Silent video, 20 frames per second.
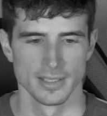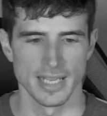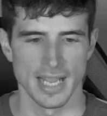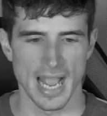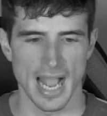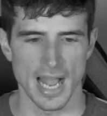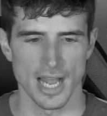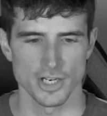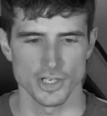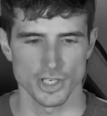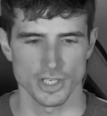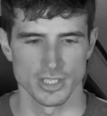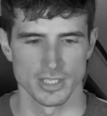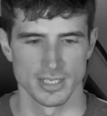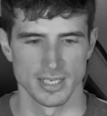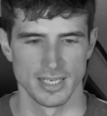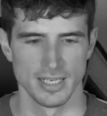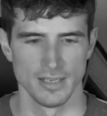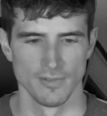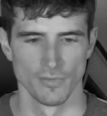The
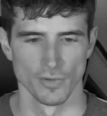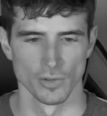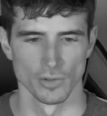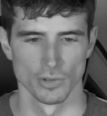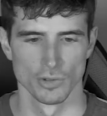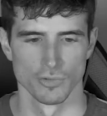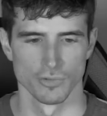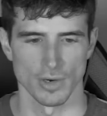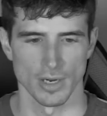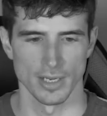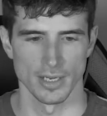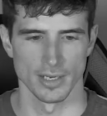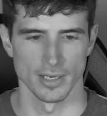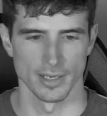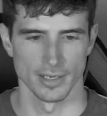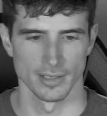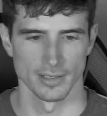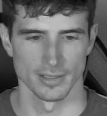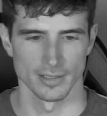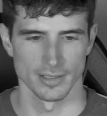adjectival
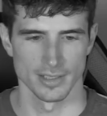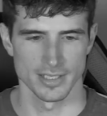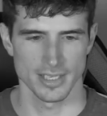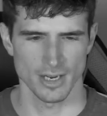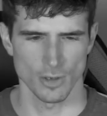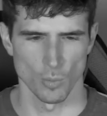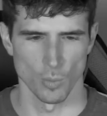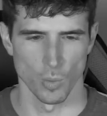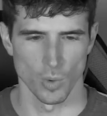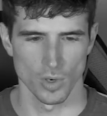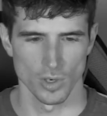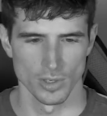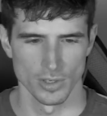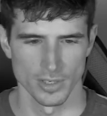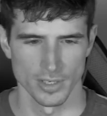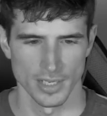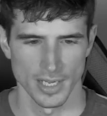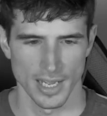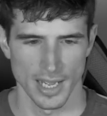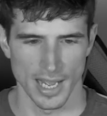grading, is that a
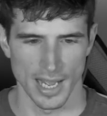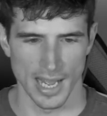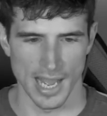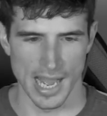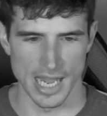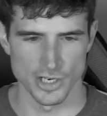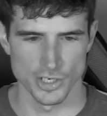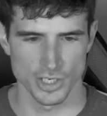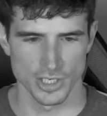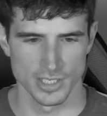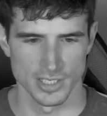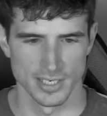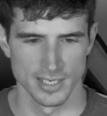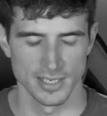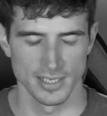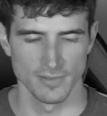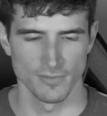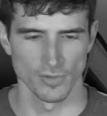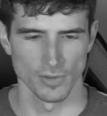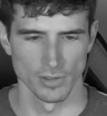word?
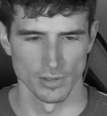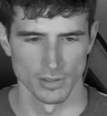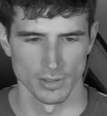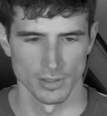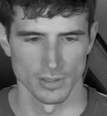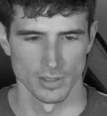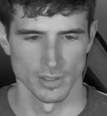Adjectival?